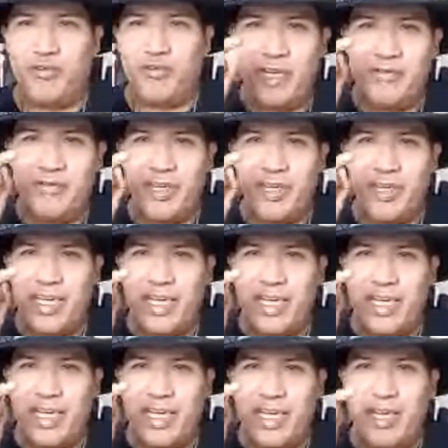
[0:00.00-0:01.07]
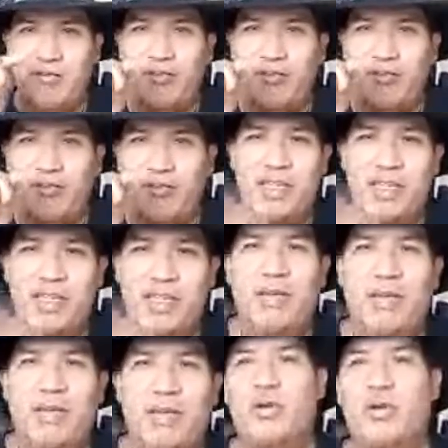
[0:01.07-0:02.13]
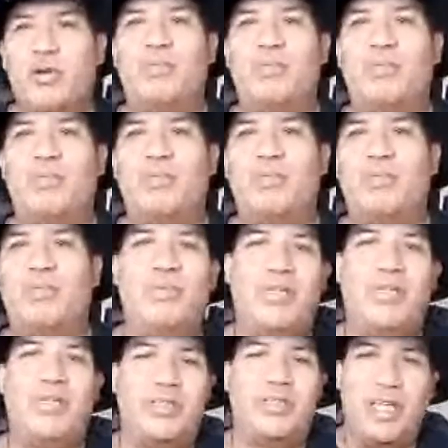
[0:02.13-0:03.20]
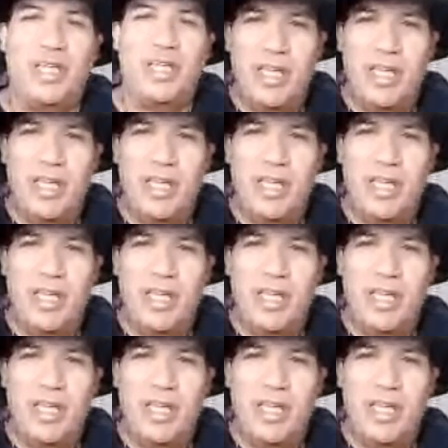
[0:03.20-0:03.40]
every portion of the body, but is